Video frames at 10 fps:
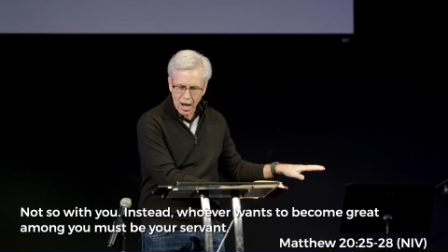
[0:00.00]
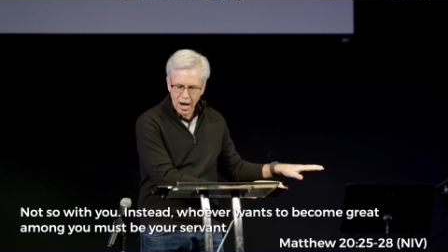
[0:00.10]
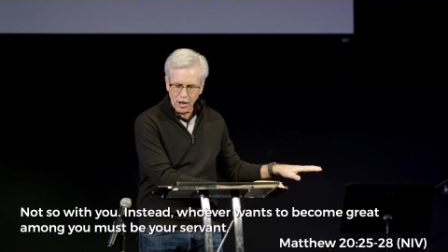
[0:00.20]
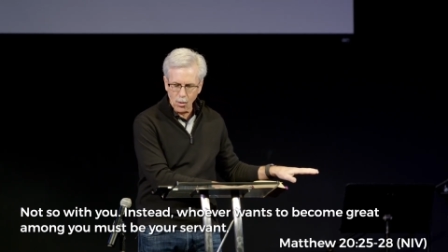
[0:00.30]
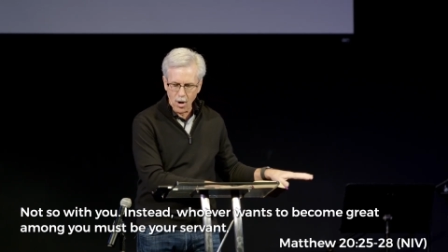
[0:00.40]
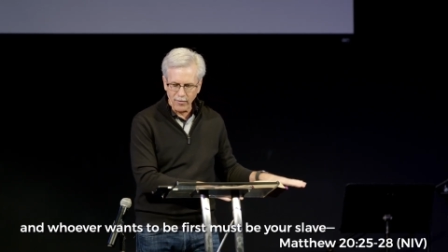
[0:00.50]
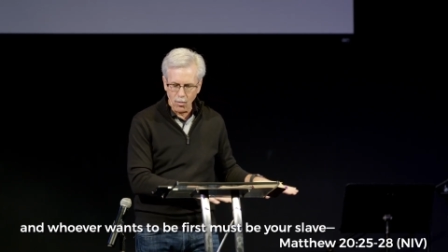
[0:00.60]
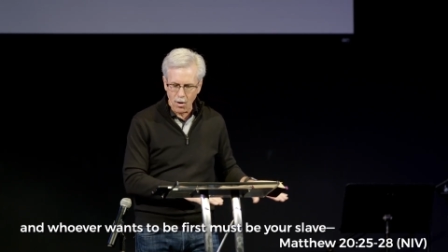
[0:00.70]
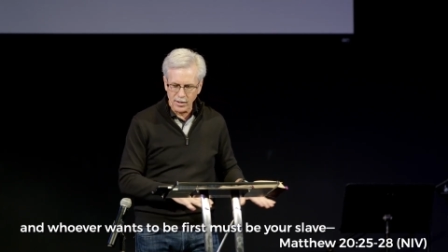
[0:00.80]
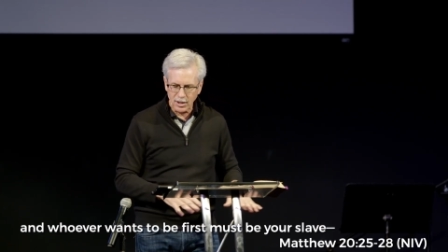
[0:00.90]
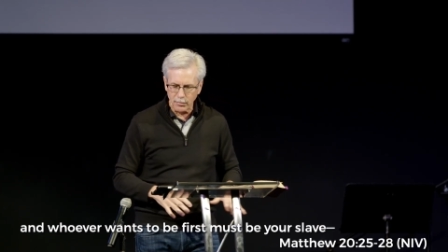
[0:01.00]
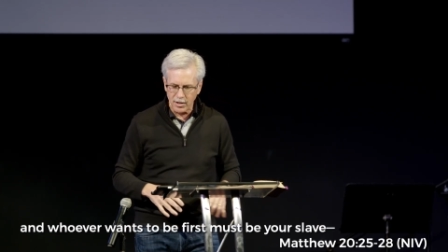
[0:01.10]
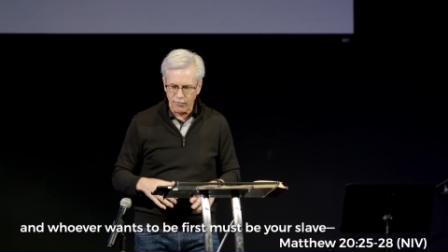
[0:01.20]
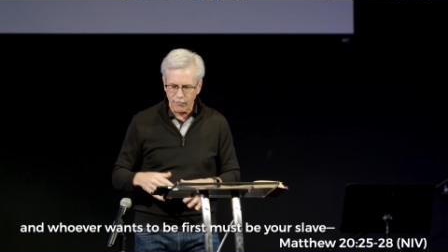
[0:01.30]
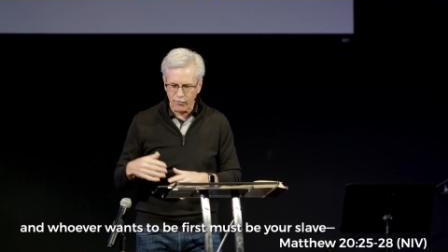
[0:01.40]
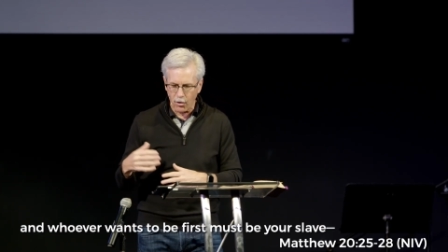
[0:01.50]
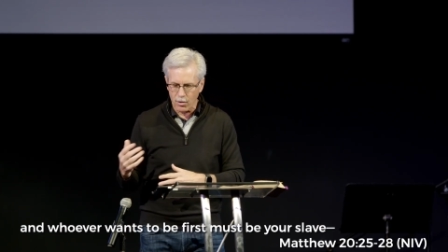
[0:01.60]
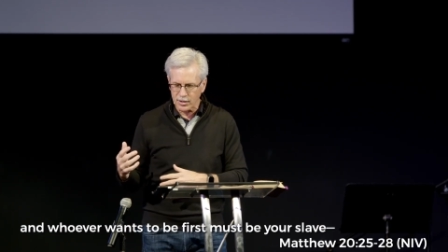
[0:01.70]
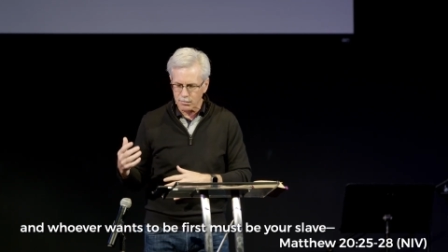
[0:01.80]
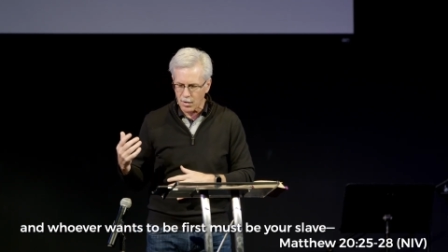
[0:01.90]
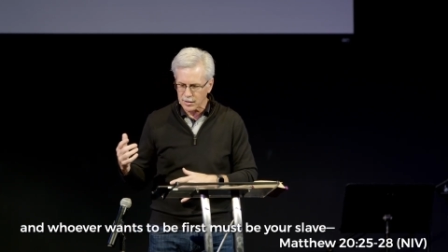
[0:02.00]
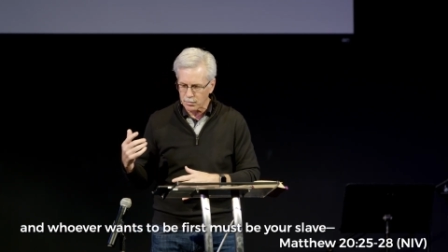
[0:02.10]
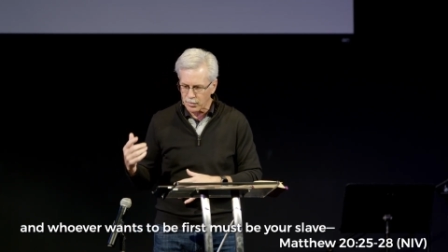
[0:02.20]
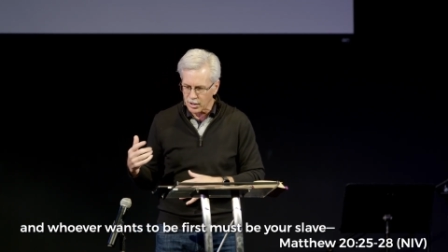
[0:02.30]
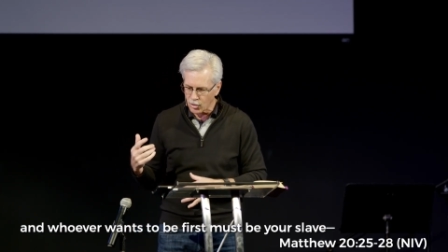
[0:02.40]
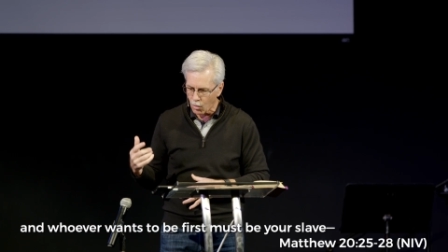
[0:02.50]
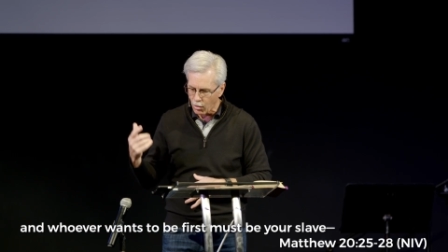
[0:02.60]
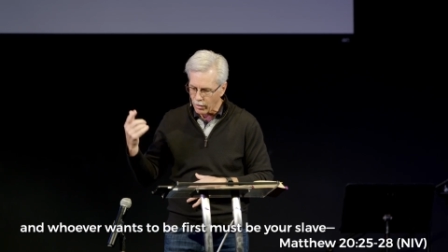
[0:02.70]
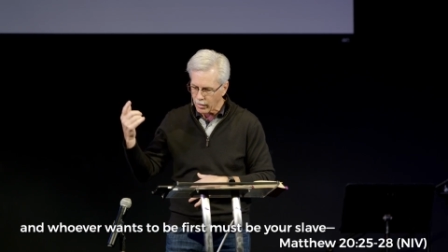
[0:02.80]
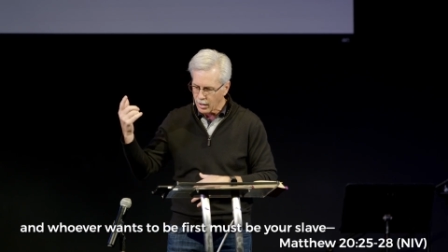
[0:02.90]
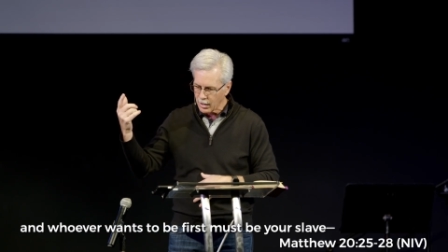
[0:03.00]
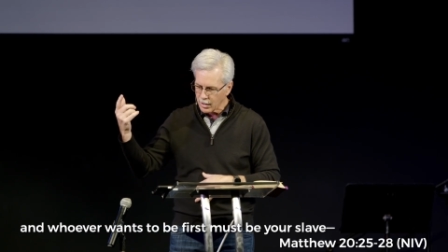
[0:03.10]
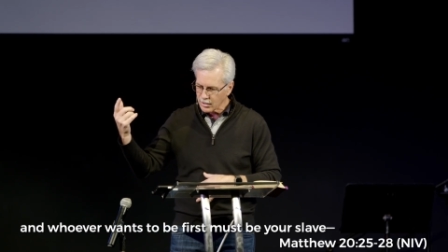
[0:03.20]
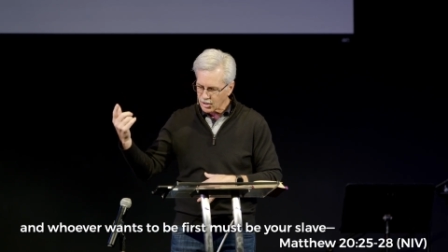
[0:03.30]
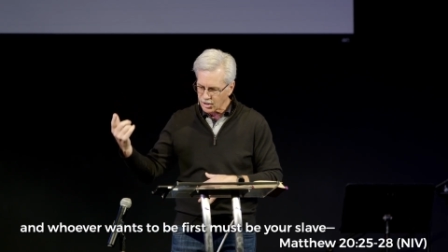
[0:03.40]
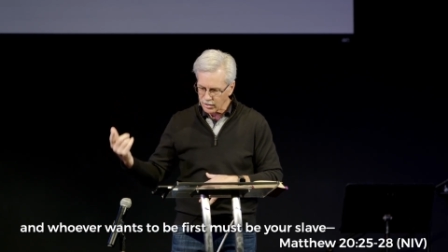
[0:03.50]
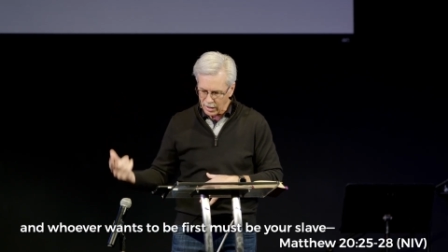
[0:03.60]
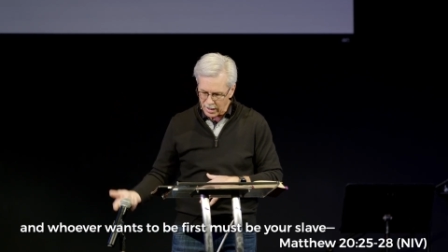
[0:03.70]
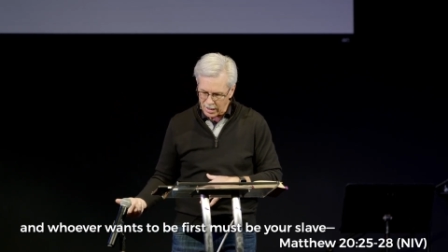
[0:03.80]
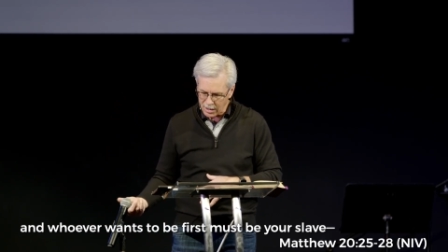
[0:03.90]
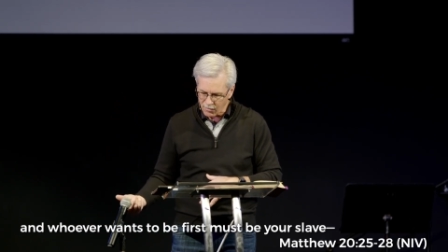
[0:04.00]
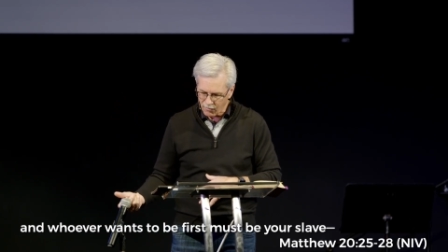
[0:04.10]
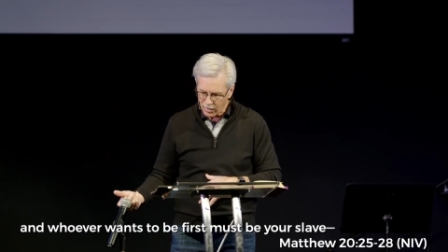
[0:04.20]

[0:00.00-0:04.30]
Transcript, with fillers: and whoever wants to be first must be your slave,